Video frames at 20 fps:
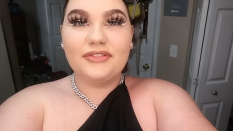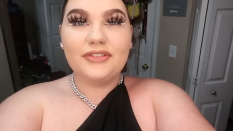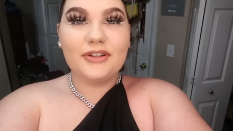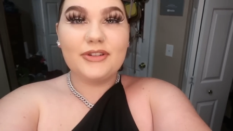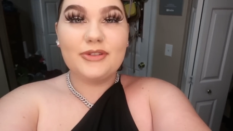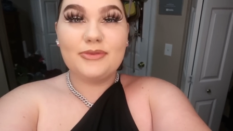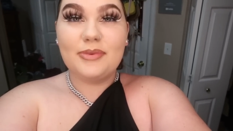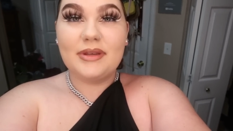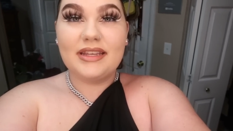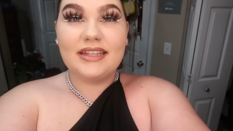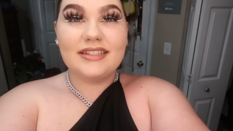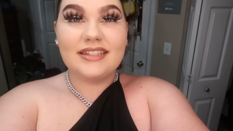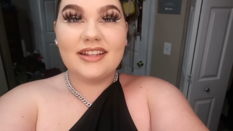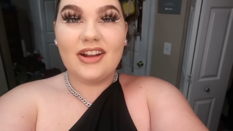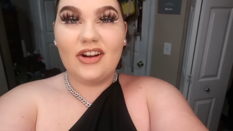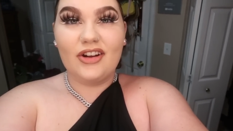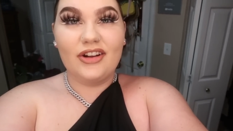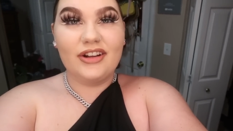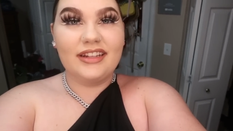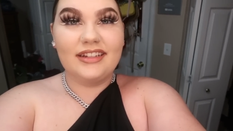first piece
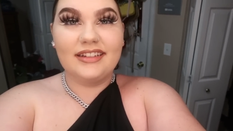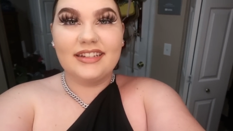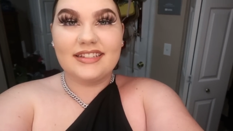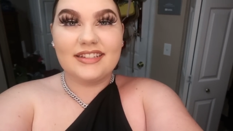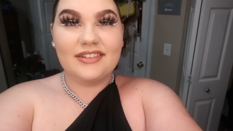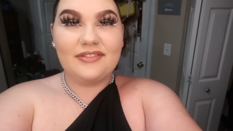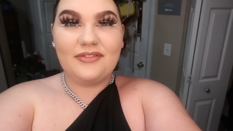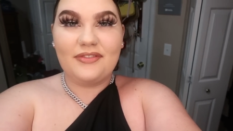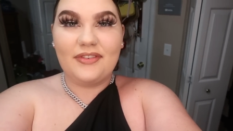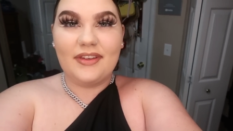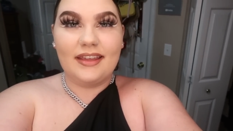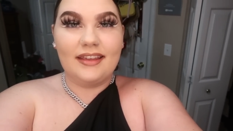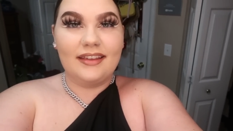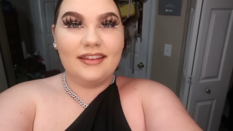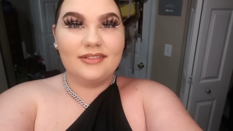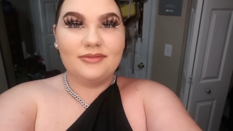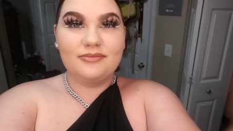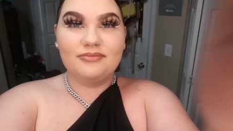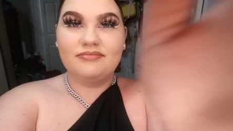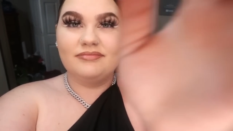already doesn't
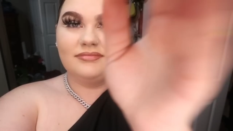fit.